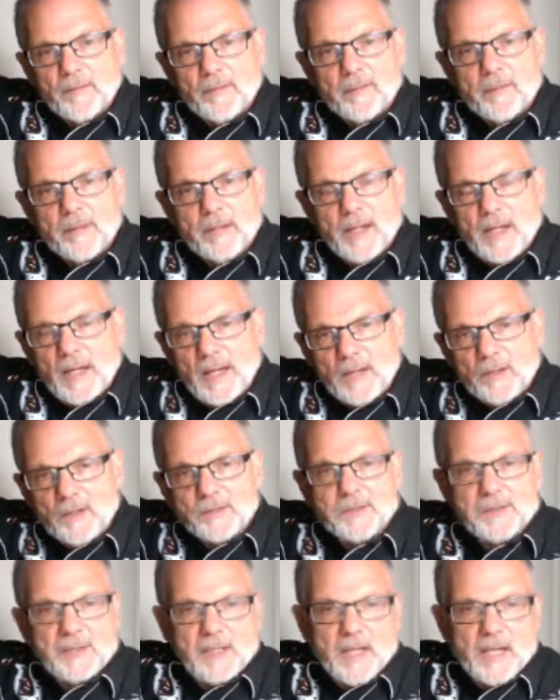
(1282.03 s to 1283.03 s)
The
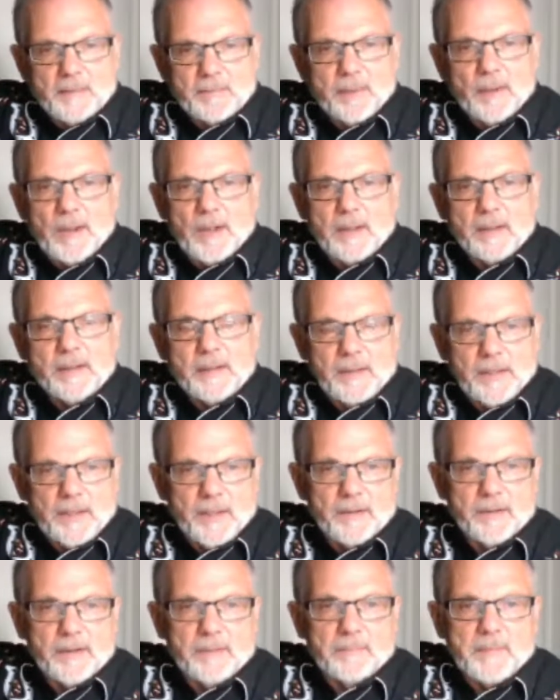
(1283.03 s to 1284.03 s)
house that I bought
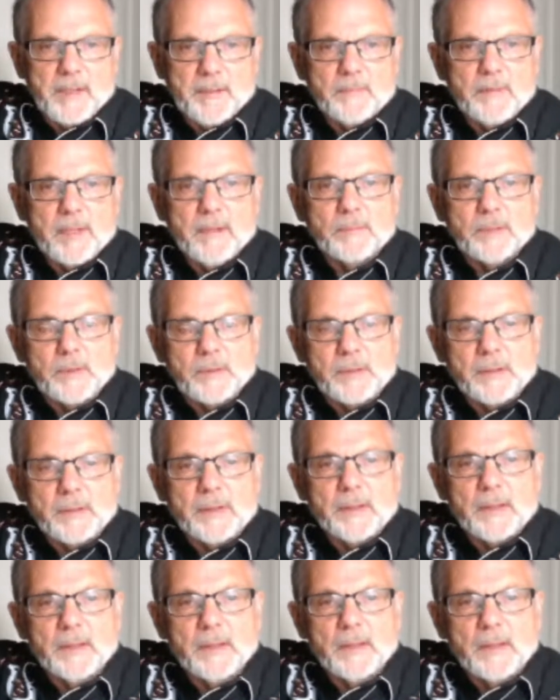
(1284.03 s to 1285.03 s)
here in Memramcook
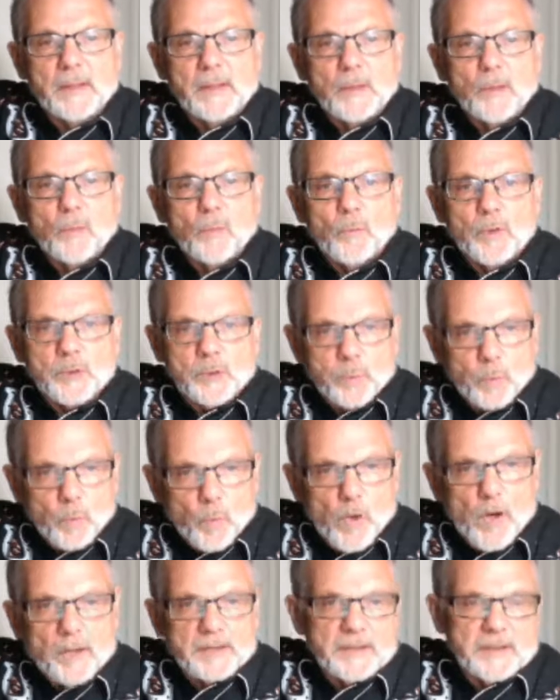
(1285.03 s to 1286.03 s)
was
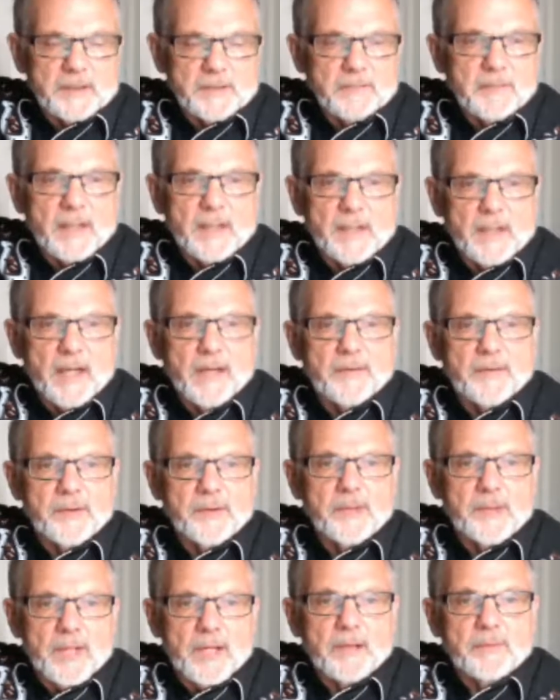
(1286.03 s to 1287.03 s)
wanted by other
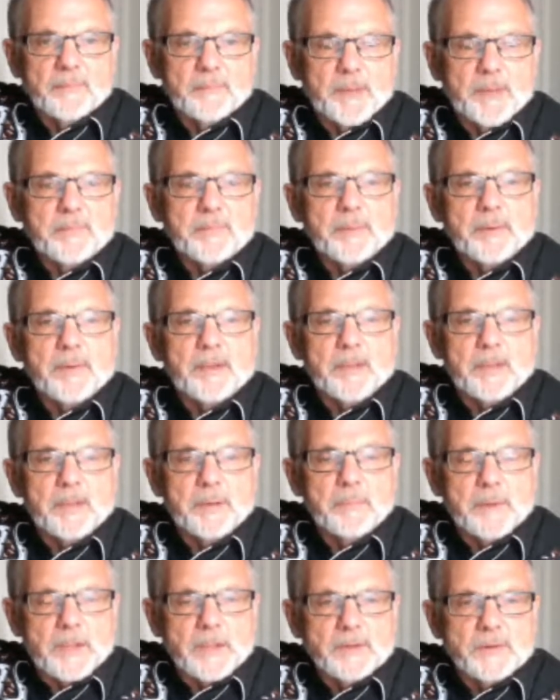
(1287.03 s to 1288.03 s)
young people in New
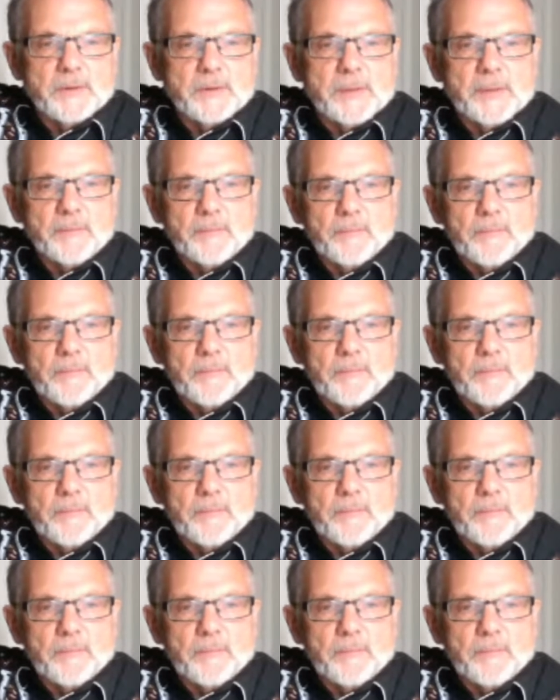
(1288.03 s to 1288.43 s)
Brunswick.